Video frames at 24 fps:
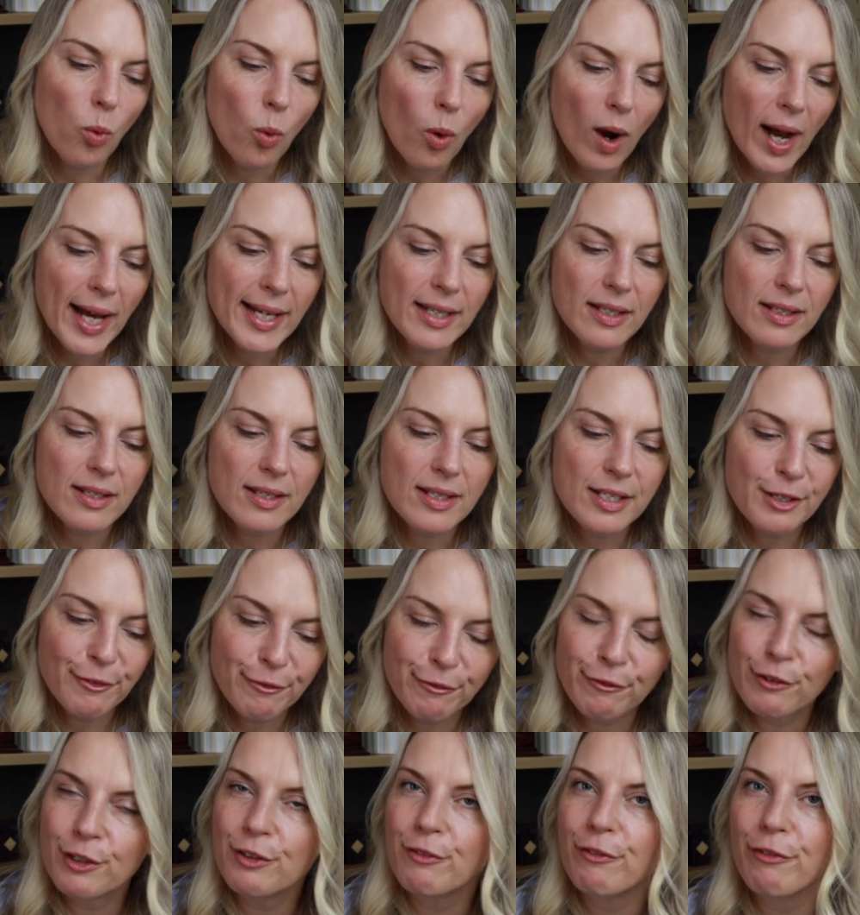quite
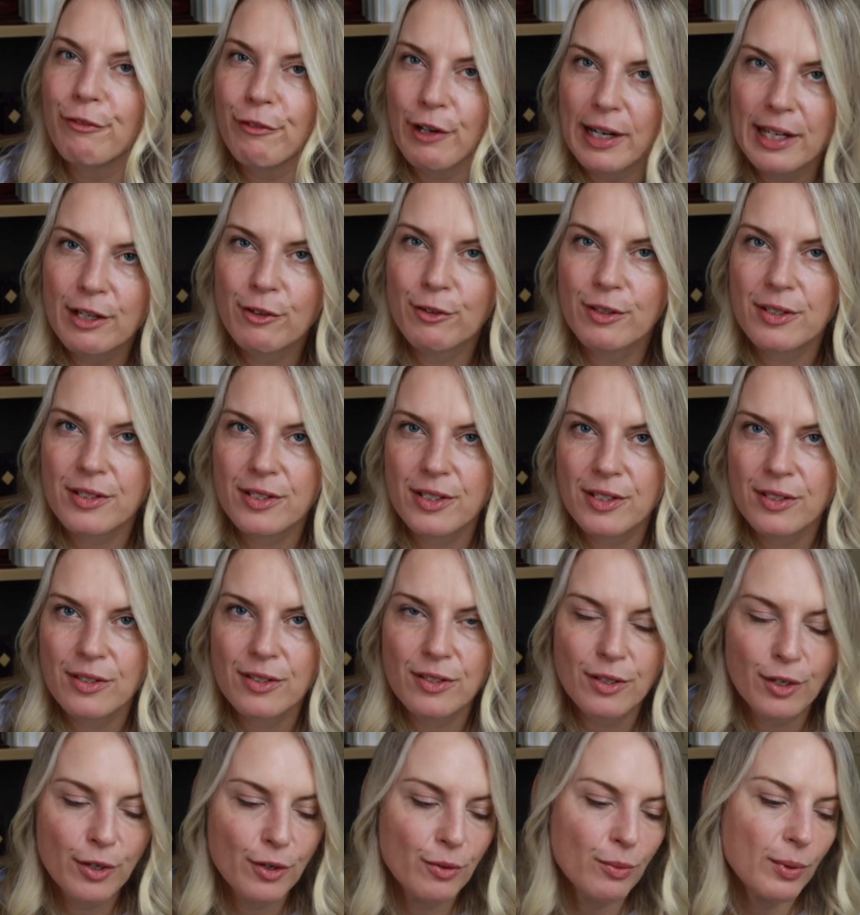different fragrances
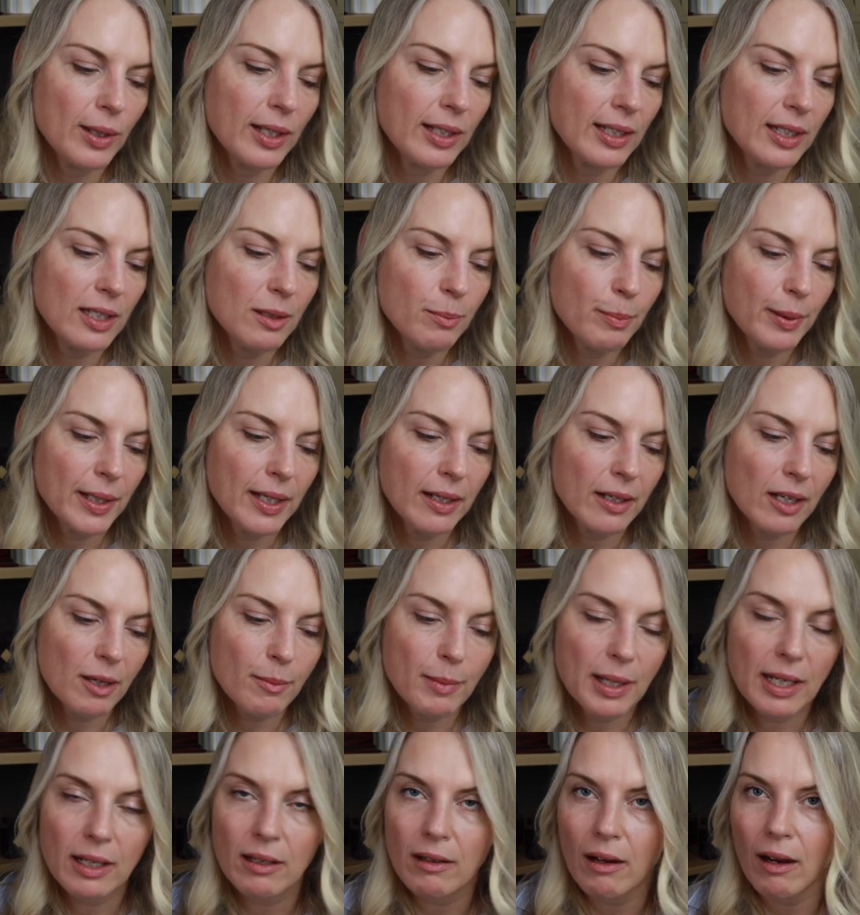though really but i
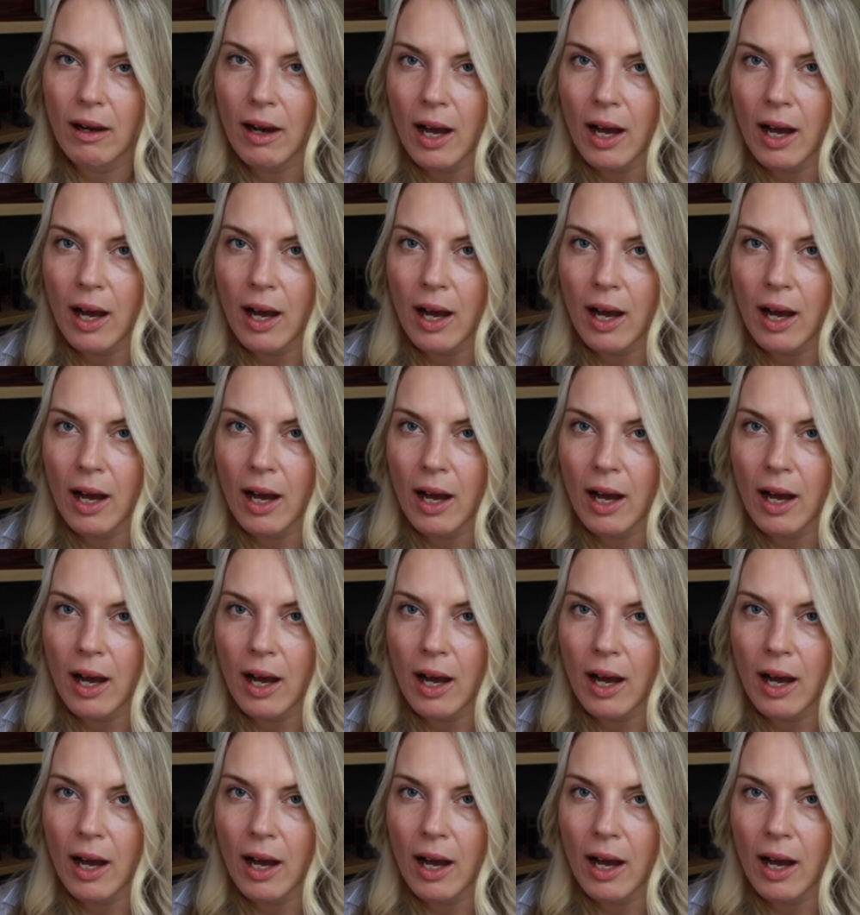mean